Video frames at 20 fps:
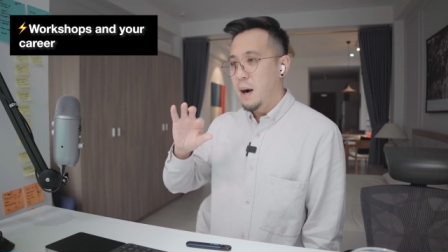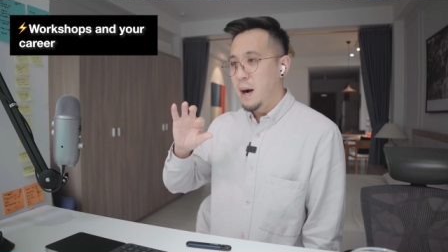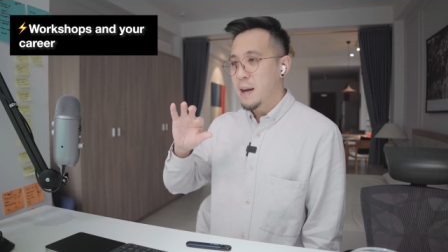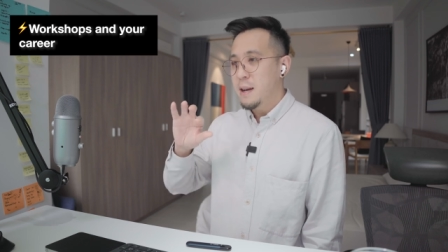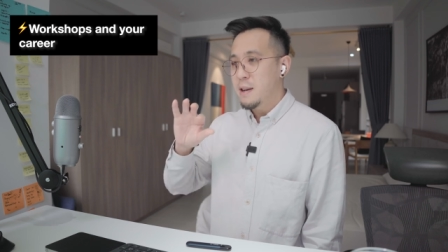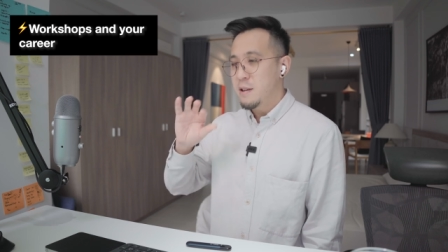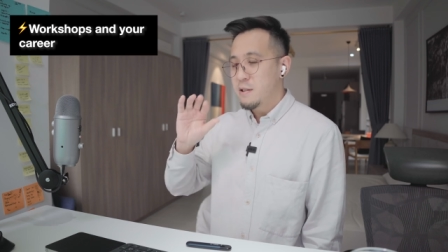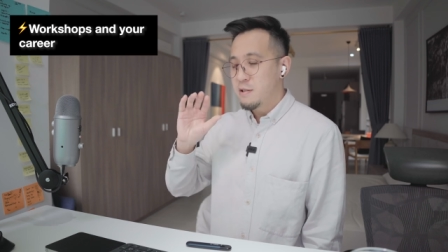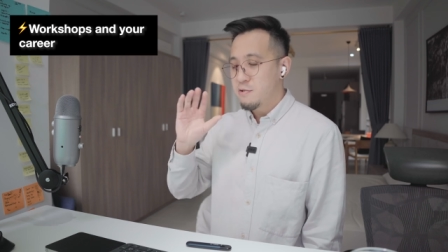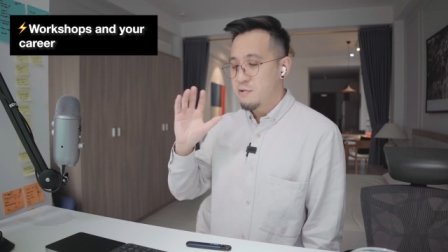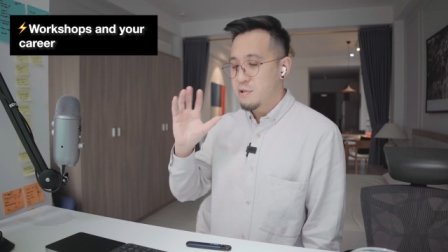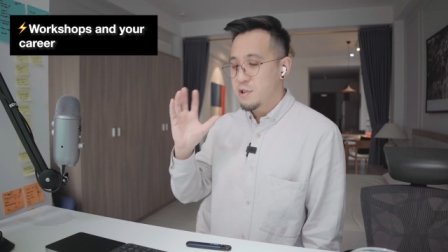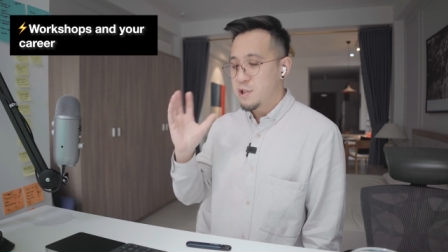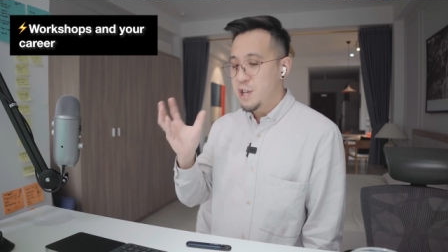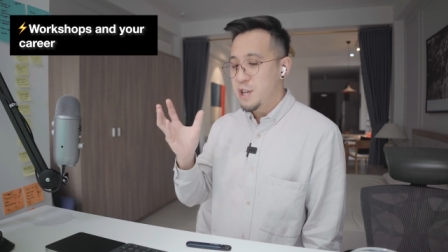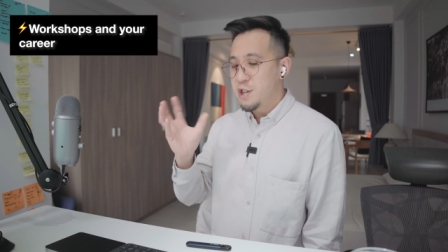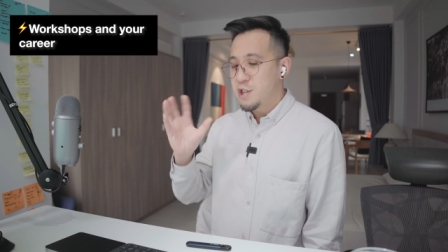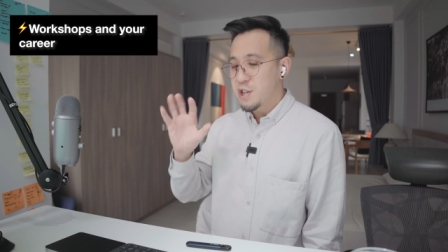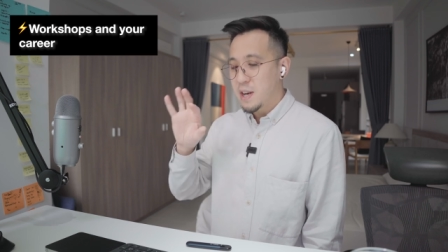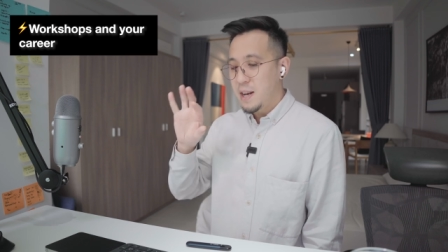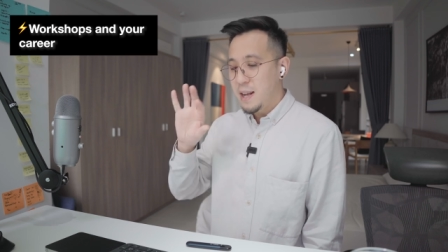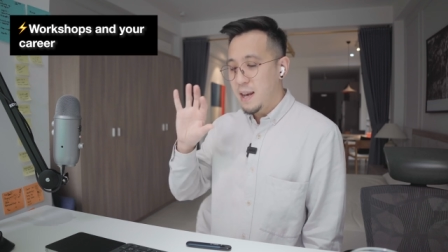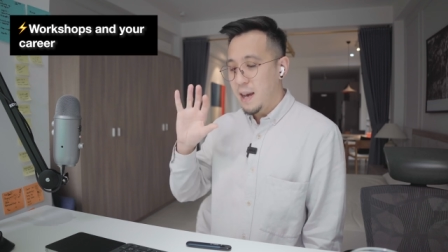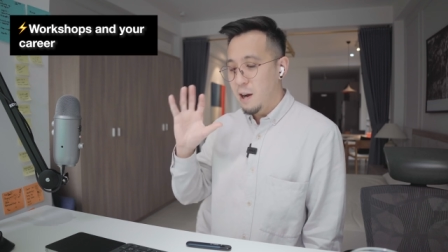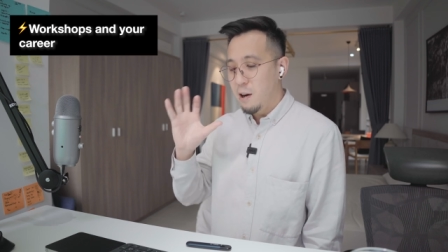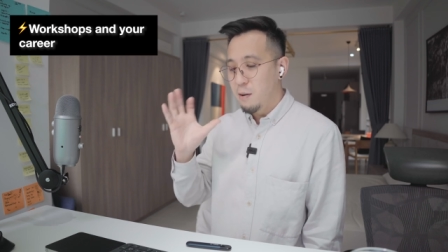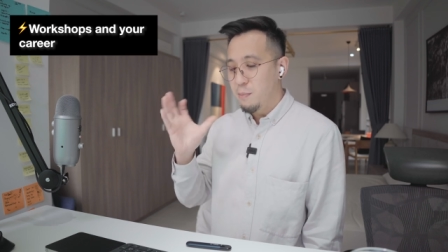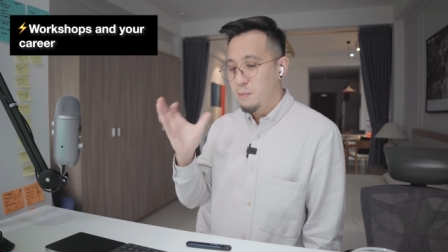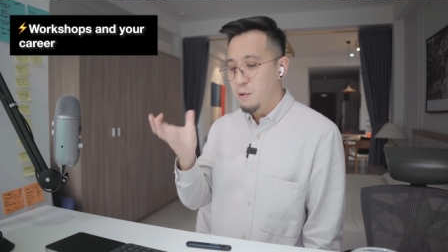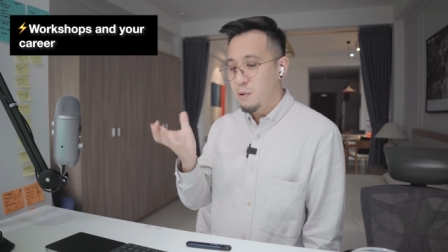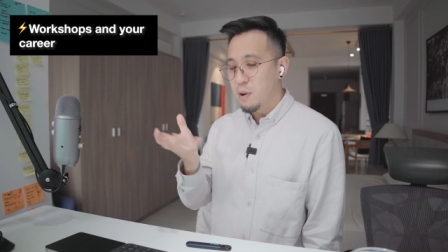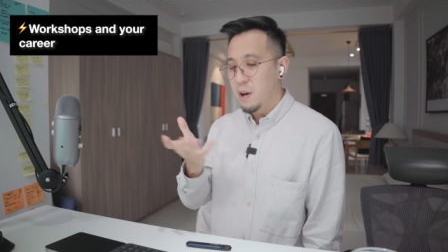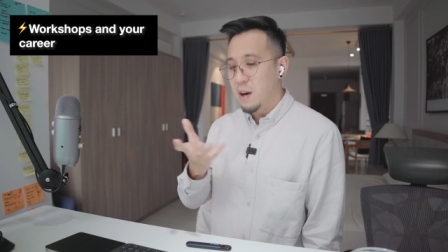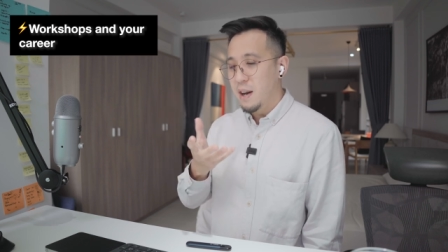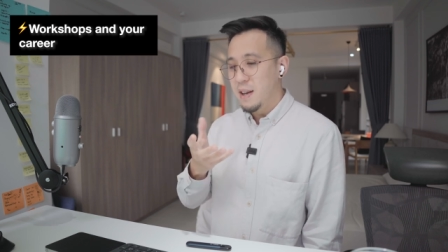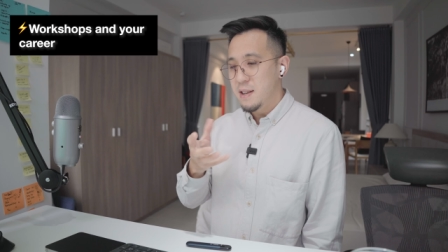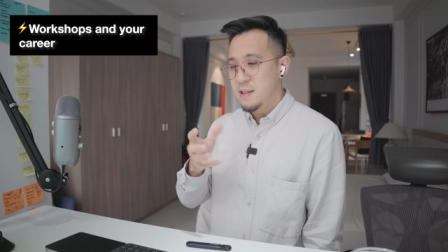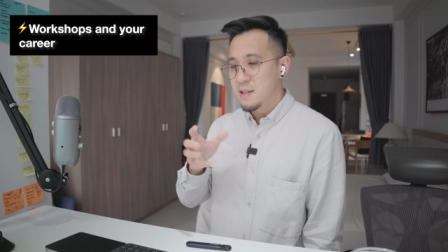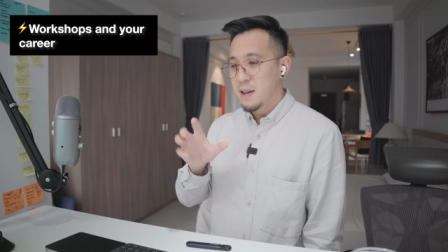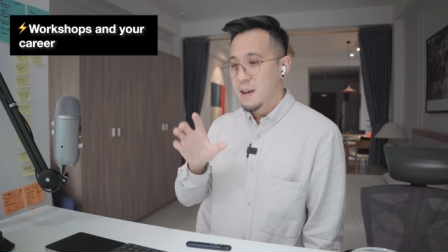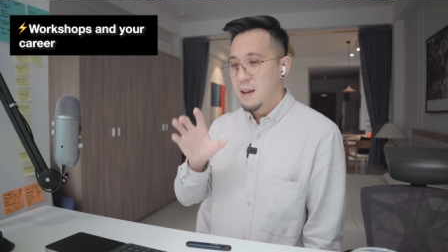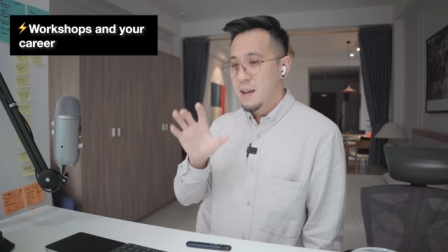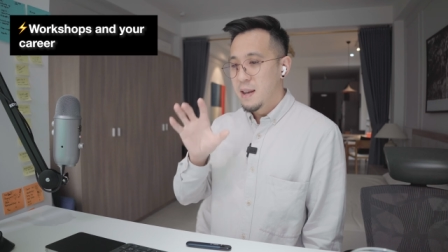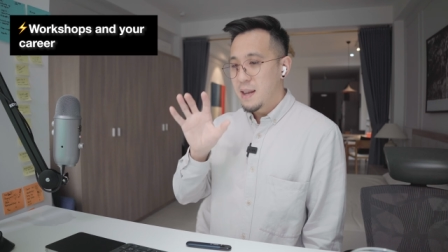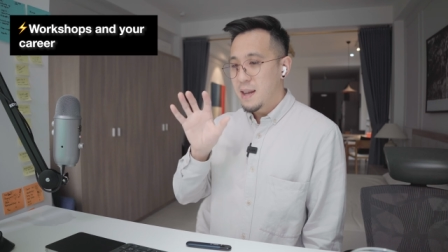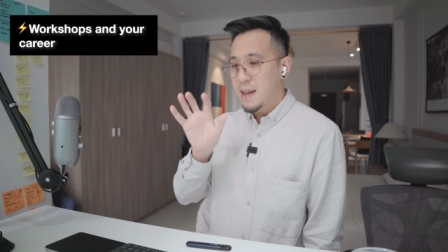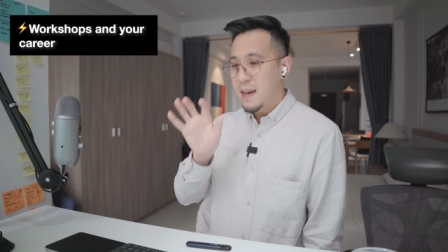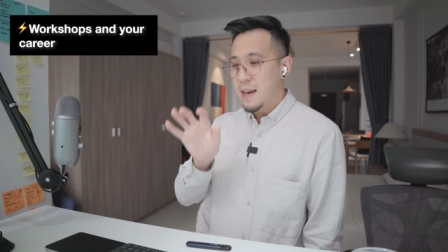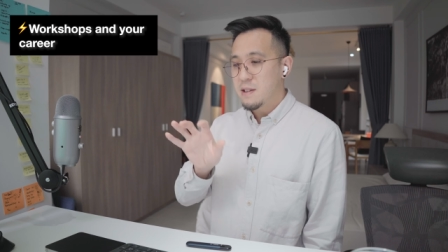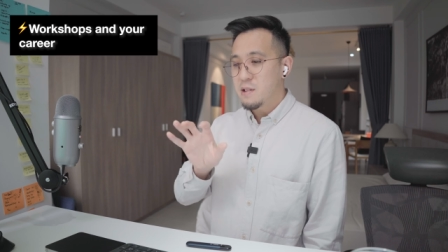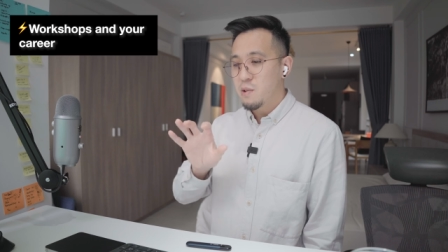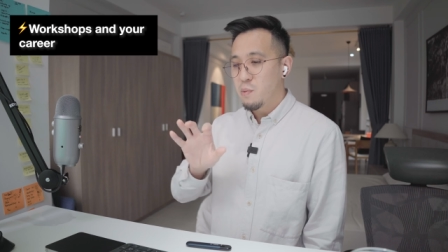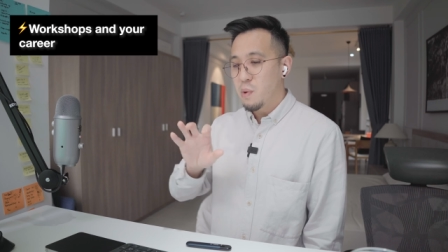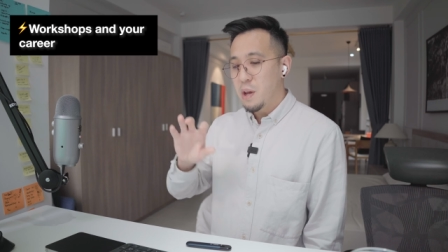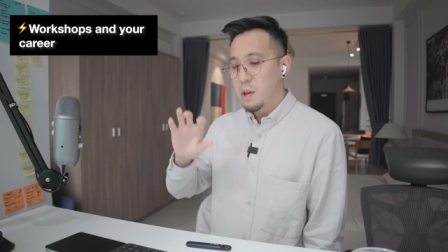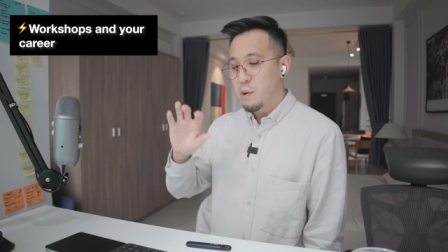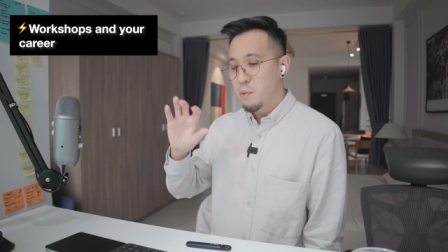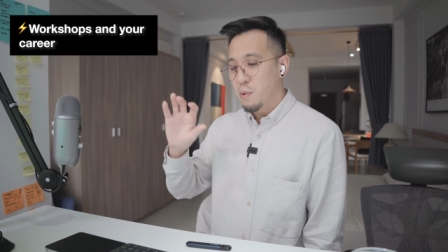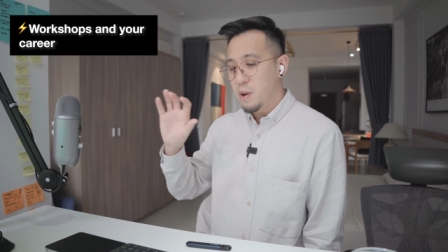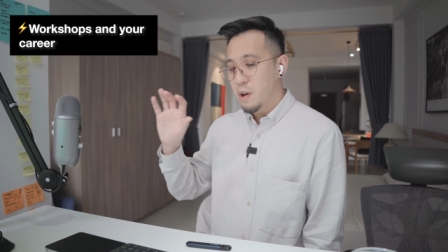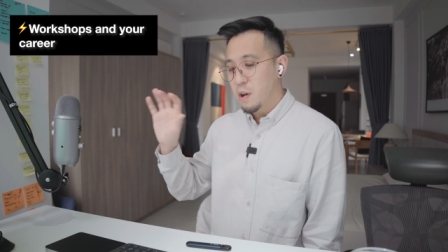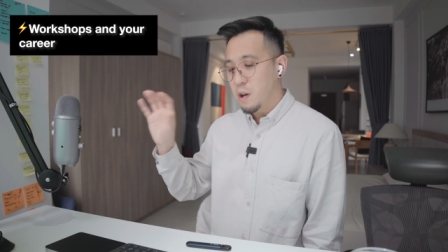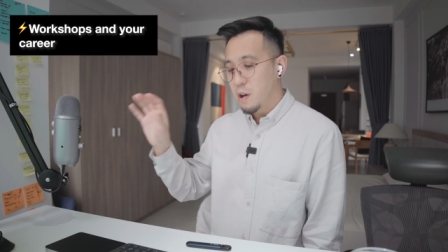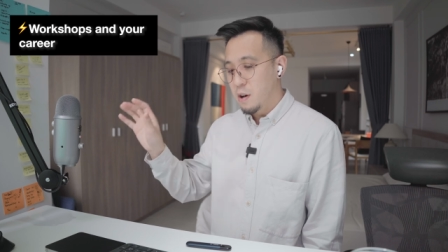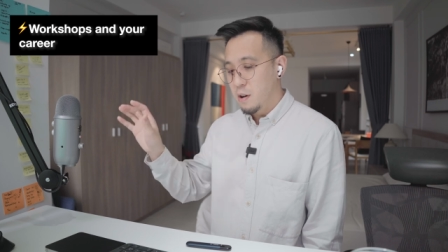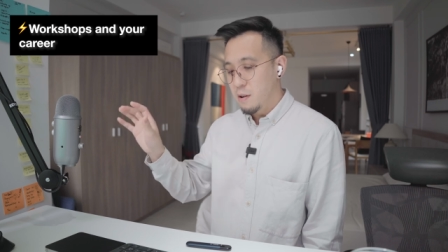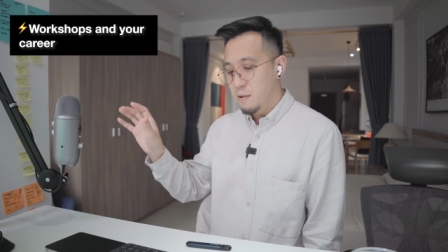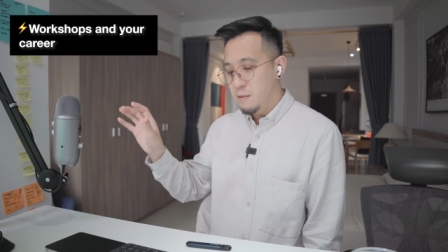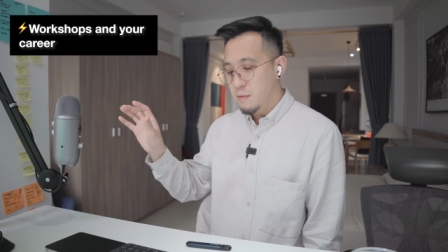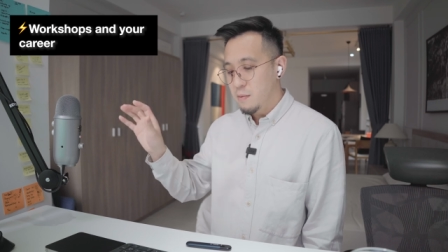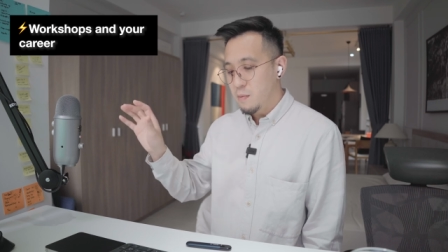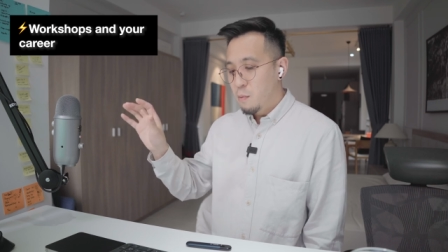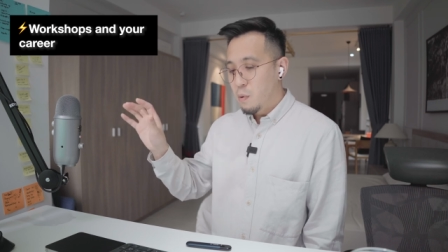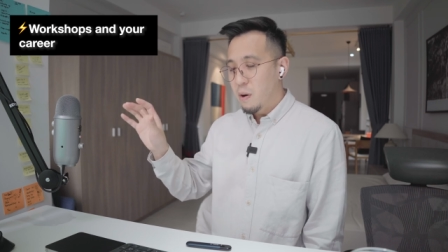I can strategically help you guys get to where you want to go.